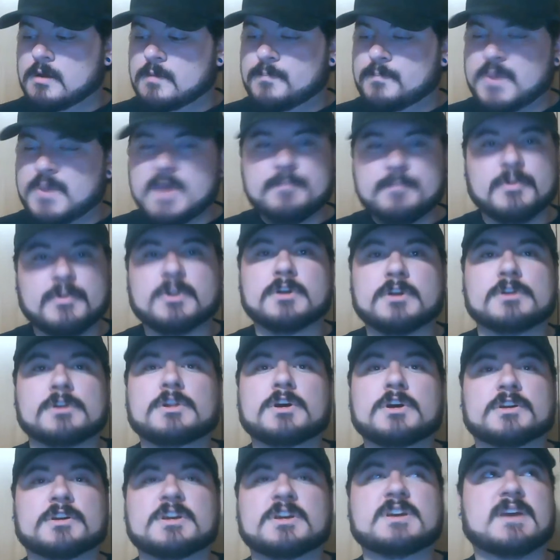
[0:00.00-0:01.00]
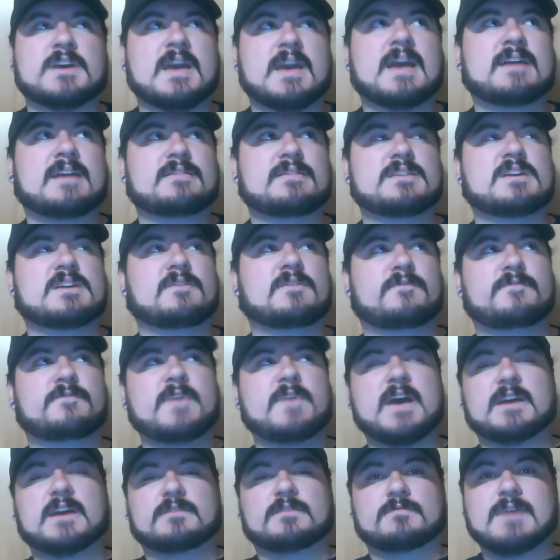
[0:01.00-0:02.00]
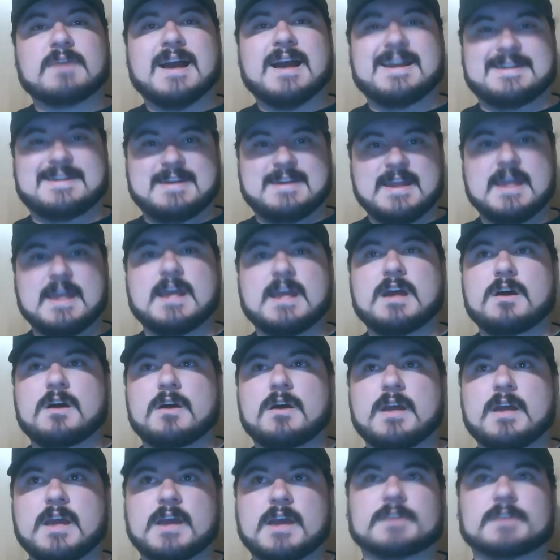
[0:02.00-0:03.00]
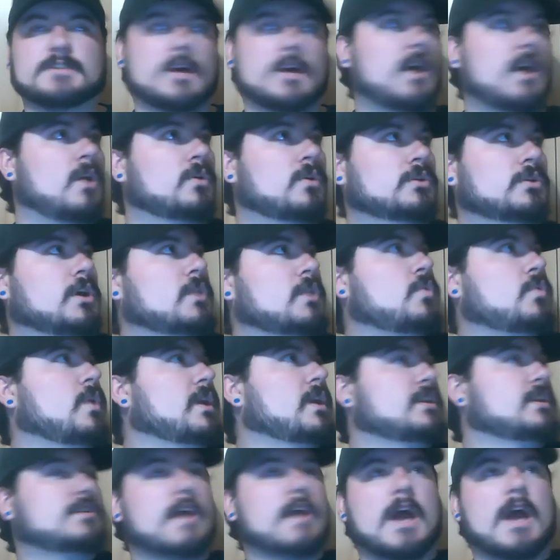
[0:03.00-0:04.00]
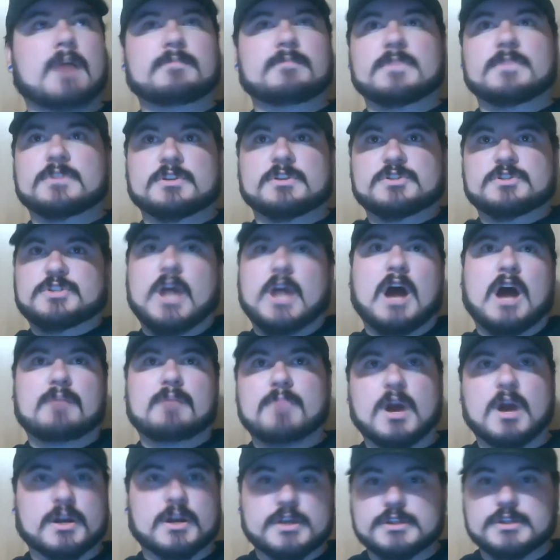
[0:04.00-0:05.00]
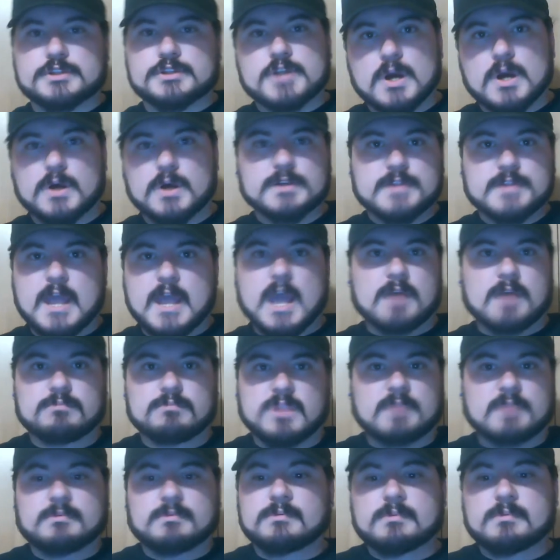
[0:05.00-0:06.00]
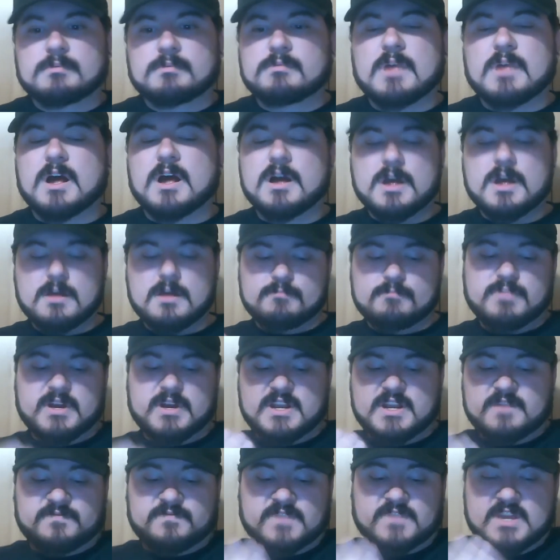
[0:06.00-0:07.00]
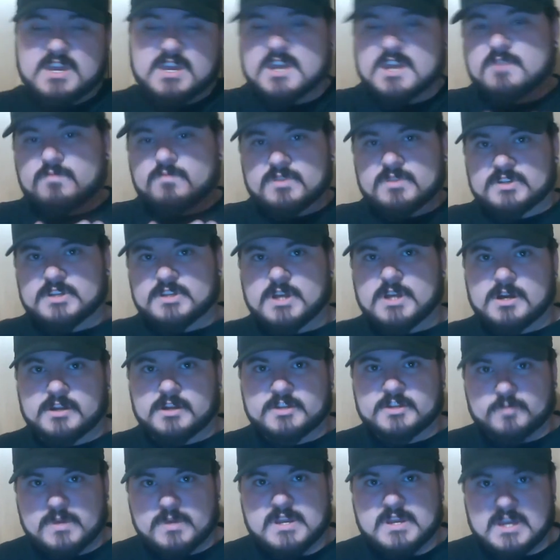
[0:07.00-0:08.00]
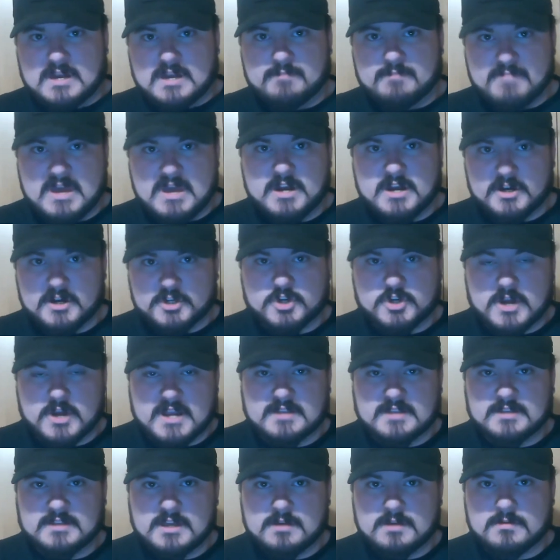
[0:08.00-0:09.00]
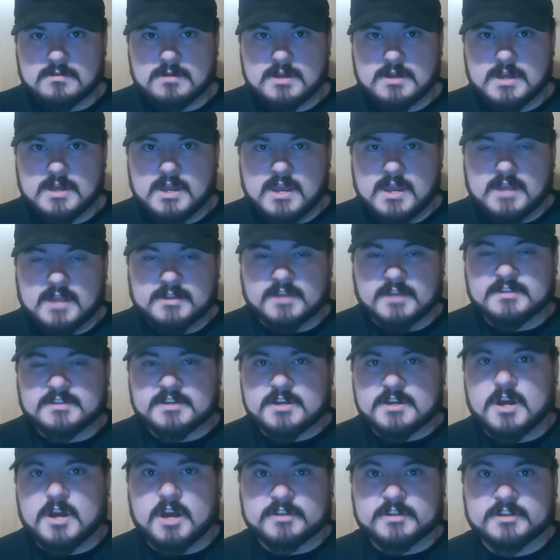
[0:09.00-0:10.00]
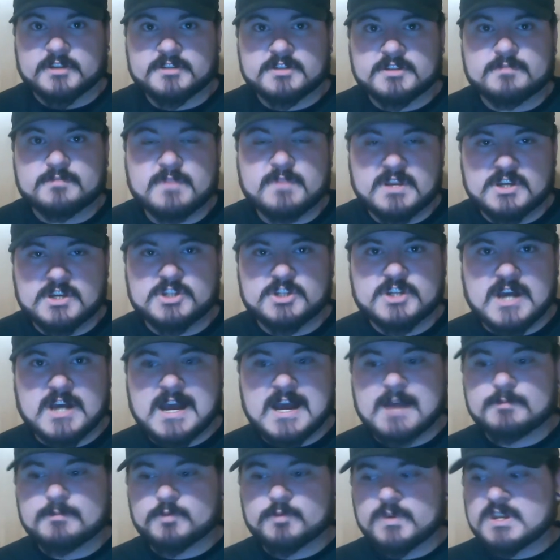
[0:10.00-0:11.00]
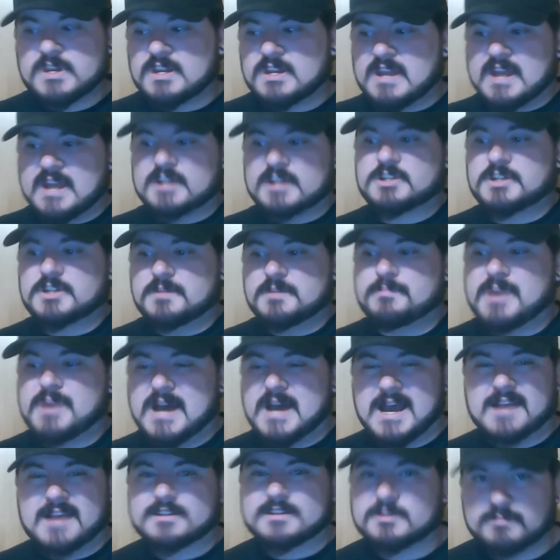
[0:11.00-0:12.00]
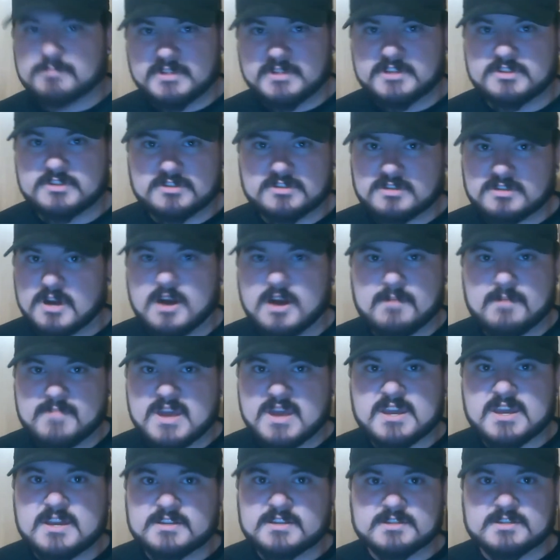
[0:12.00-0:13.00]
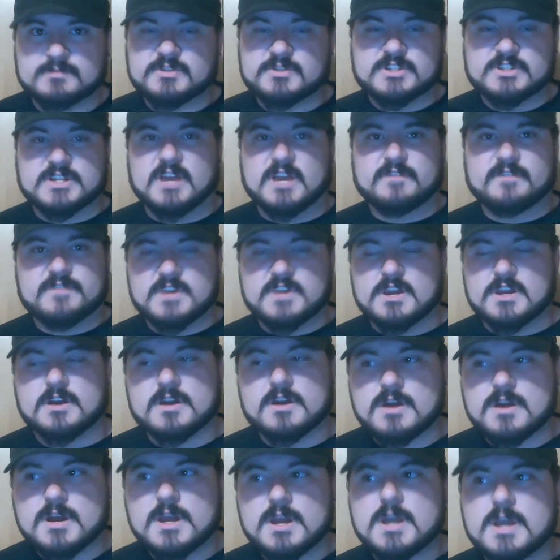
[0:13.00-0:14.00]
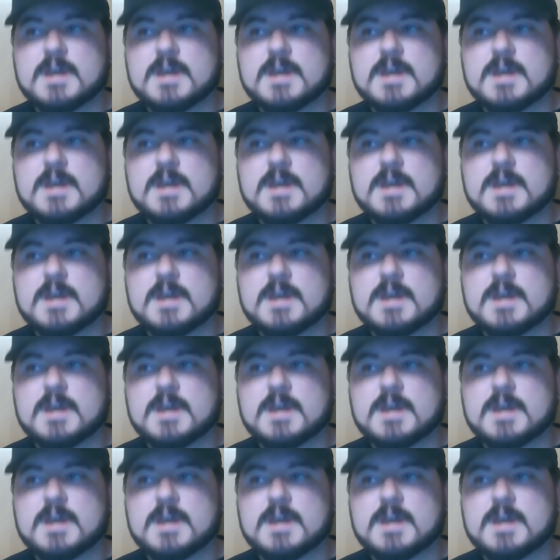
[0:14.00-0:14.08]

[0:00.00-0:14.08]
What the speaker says: People are looking at the effect right now as, oh, look what it's happening. The stock market's going down, blah, blah, blah, blah. But if the end result is we get a better trade deal, it doesn't cost us as many jobs, we could actually possibly start making some stuff here.